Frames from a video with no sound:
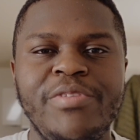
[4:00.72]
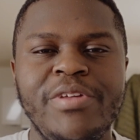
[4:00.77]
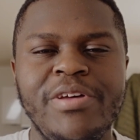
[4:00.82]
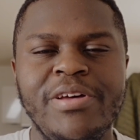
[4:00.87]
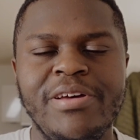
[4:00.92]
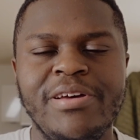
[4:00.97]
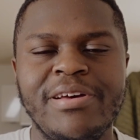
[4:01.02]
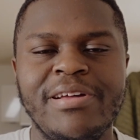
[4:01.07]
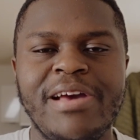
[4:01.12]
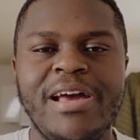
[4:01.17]

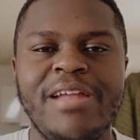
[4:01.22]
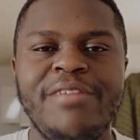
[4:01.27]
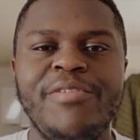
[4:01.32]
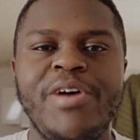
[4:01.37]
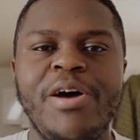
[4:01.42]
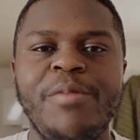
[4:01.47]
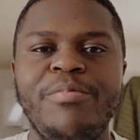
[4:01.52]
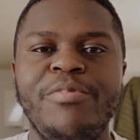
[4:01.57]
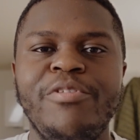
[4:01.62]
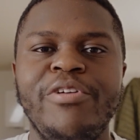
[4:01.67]
the kind of
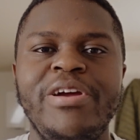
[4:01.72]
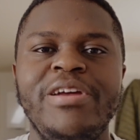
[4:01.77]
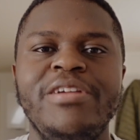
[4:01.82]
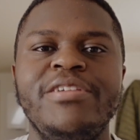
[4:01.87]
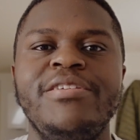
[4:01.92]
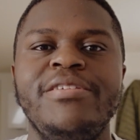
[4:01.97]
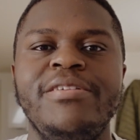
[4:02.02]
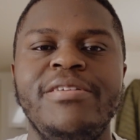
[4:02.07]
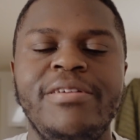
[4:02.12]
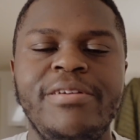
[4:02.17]

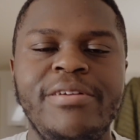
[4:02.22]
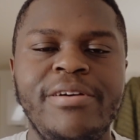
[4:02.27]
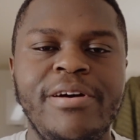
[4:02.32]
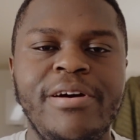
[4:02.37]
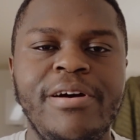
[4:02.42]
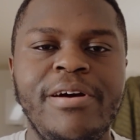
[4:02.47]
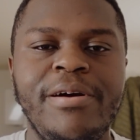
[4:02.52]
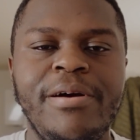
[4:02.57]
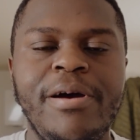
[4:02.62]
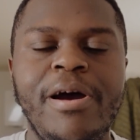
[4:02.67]

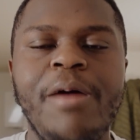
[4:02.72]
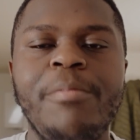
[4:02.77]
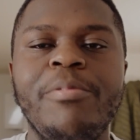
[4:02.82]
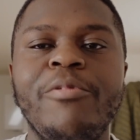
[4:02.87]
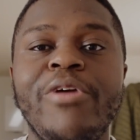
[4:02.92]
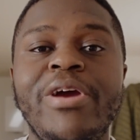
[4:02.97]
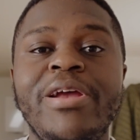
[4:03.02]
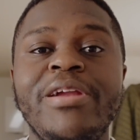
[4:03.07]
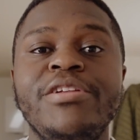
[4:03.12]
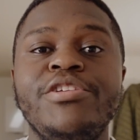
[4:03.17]

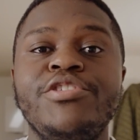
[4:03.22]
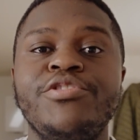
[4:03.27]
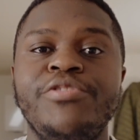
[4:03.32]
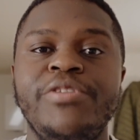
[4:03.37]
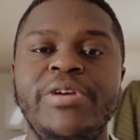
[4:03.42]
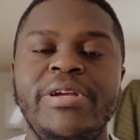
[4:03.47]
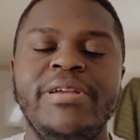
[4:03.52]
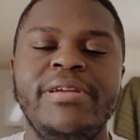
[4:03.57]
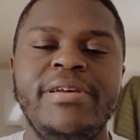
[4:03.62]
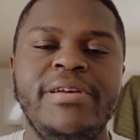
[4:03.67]
upgraded
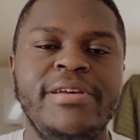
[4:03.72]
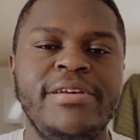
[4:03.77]
screen.